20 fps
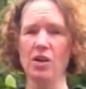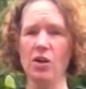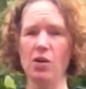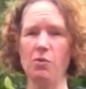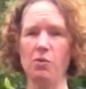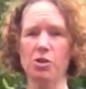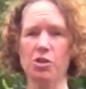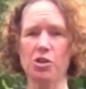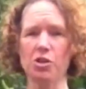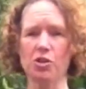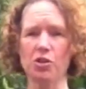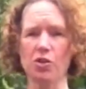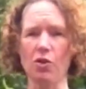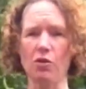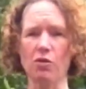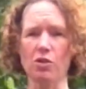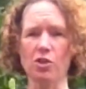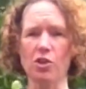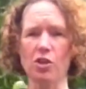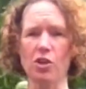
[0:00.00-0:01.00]
which has
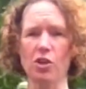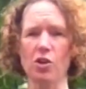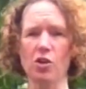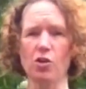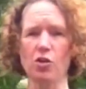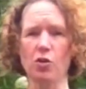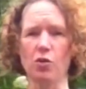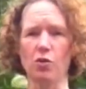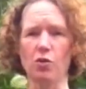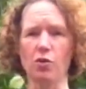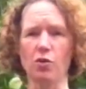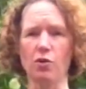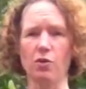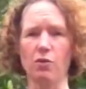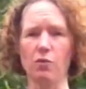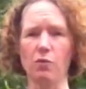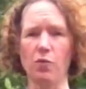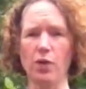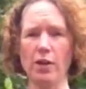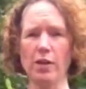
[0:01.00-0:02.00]
got your
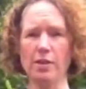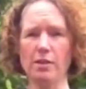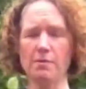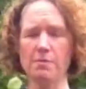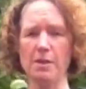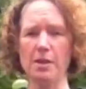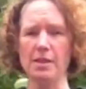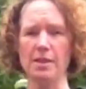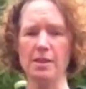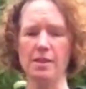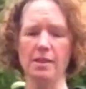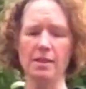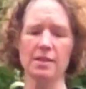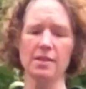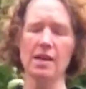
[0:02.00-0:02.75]
wind meters,